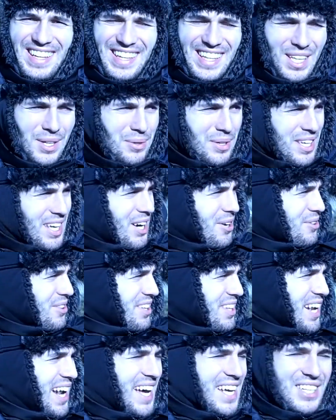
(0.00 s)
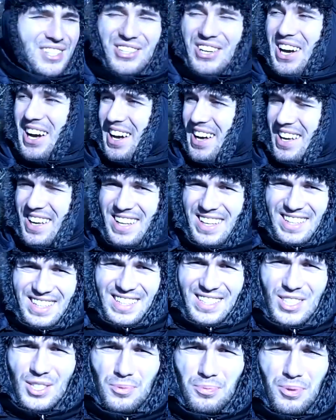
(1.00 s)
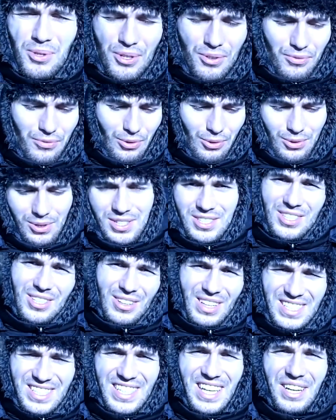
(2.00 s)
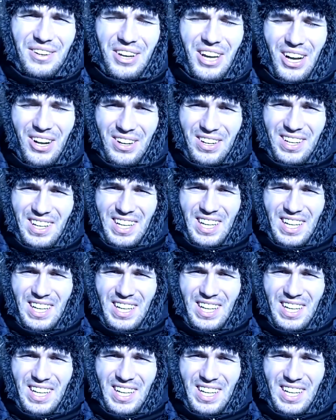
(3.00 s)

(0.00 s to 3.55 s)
Here we go in the nature. This is beautiful. So let's carry on.